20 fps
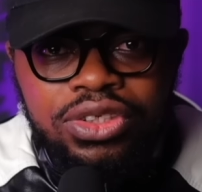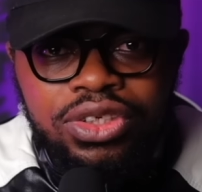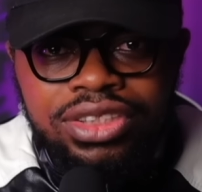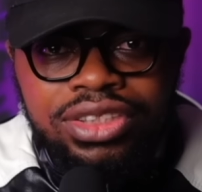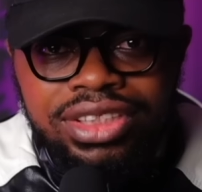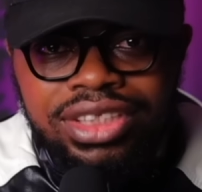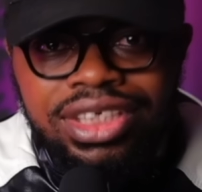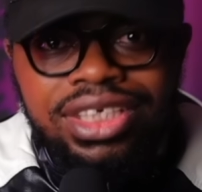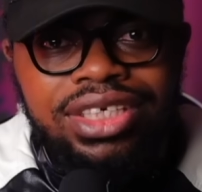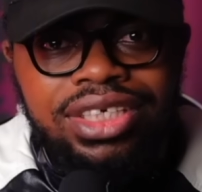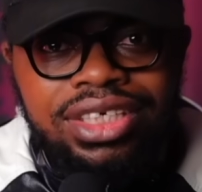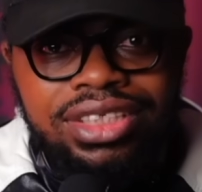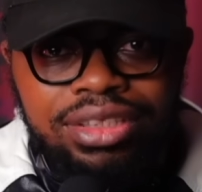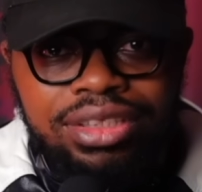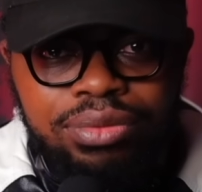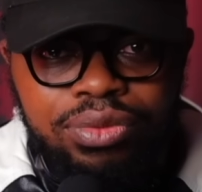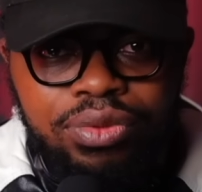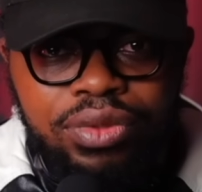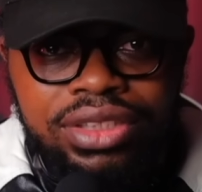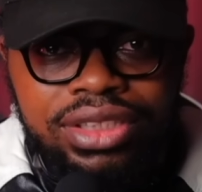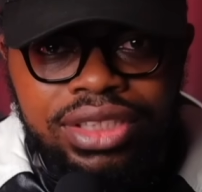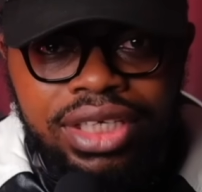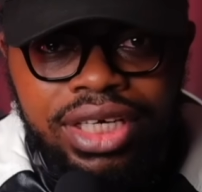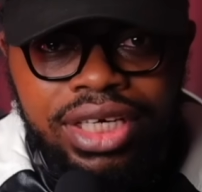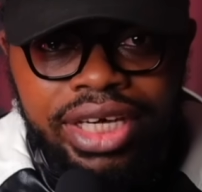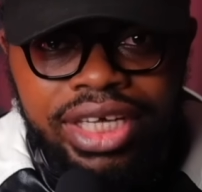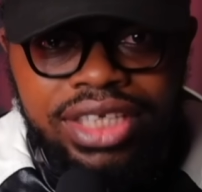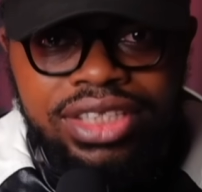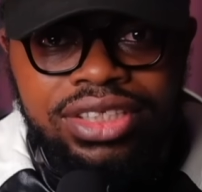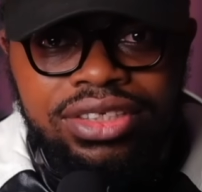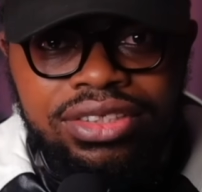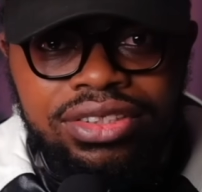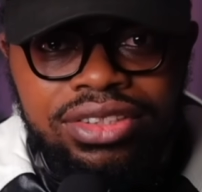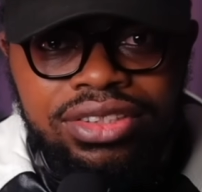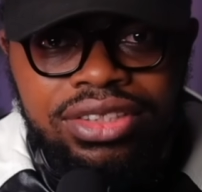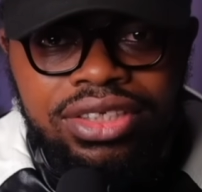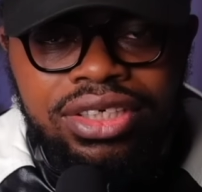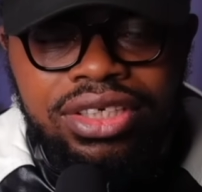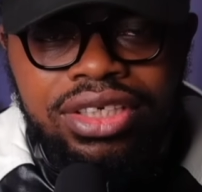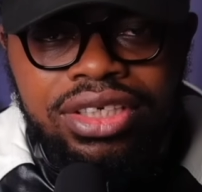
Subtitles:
Your syncretism with angels is